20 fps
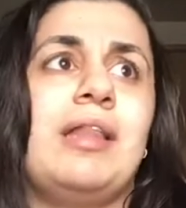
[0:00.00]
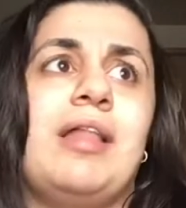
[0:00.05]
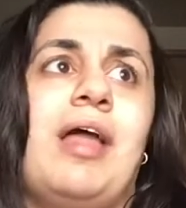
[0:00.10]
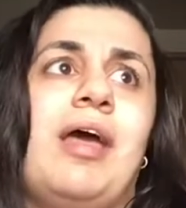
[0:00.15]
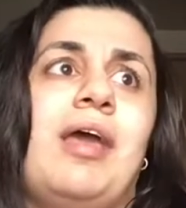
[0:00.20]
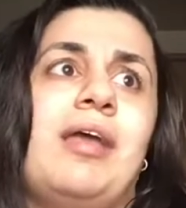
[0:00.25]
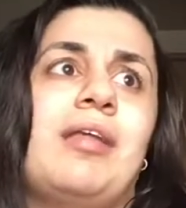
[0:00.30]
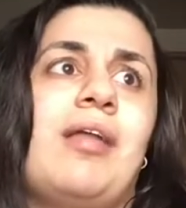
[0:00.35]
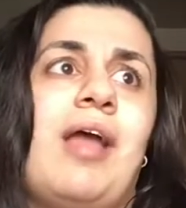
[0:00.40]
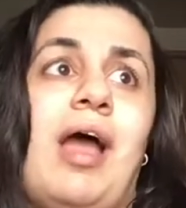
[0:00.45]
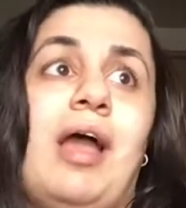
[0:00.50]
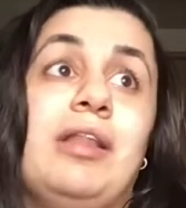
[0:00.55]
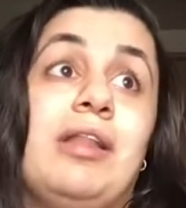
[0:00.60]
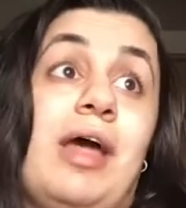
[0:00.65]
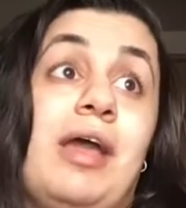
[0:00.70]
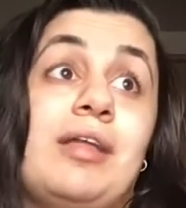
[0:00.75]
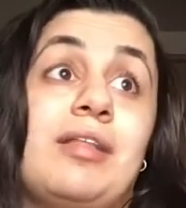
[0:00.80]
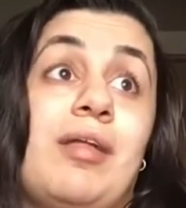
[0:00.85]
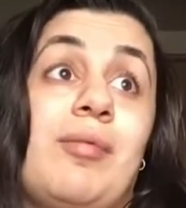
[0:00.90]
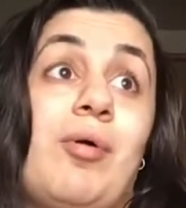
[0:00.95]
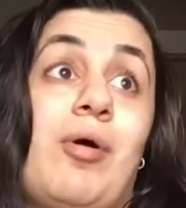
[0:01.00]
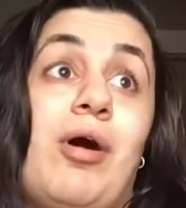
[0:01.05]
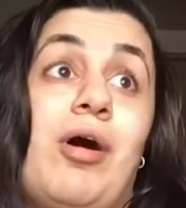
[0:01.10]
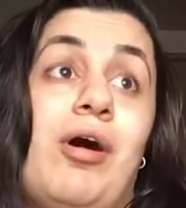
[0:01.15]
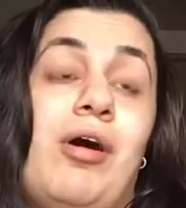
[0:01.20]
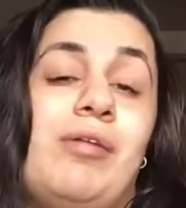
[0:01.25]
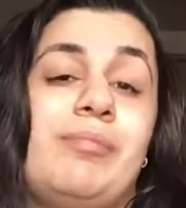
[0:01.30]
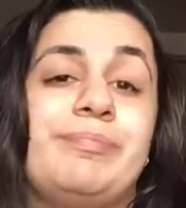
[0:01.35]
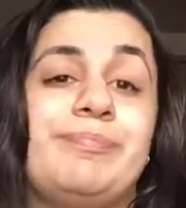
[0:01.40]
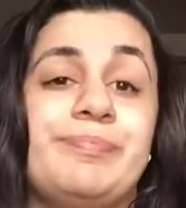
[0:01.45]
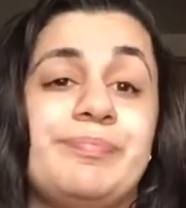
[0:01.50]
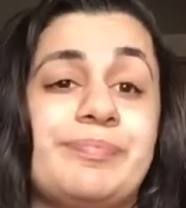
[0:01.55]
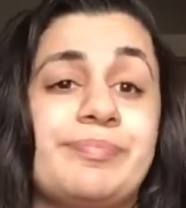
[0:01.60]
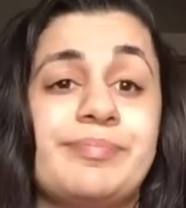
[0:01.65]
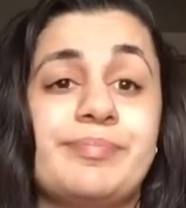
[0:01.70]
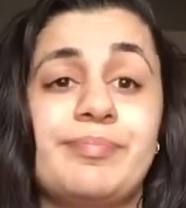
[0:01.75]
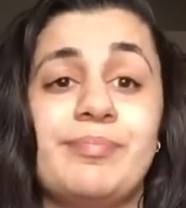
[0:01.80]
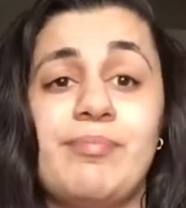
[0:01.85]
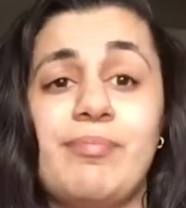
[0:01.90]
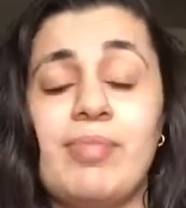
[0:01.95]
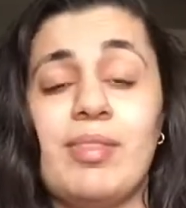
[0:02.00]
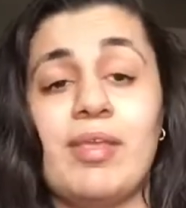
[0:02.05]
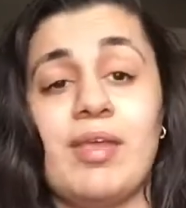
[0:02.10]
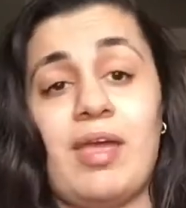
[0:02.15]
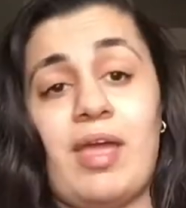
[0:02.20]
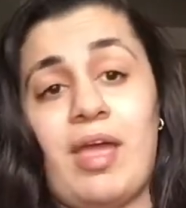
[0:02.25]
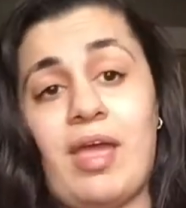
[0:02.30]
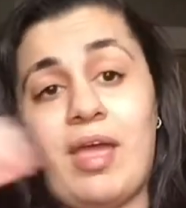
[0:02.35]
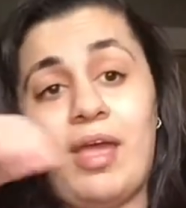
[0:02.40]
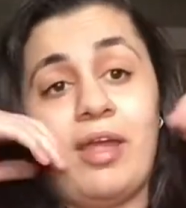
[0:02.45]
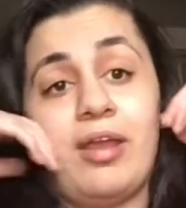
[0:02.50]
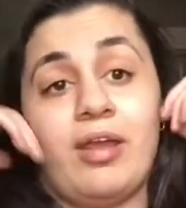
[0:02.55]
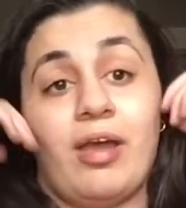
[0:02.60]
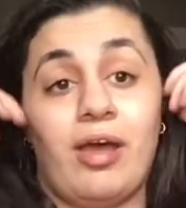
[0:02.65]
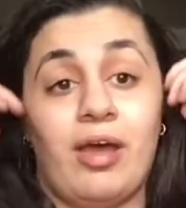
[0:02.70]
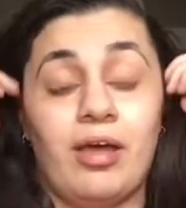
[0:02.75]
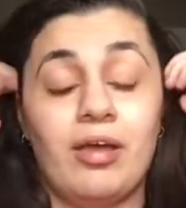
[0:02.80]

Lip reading: like them all, and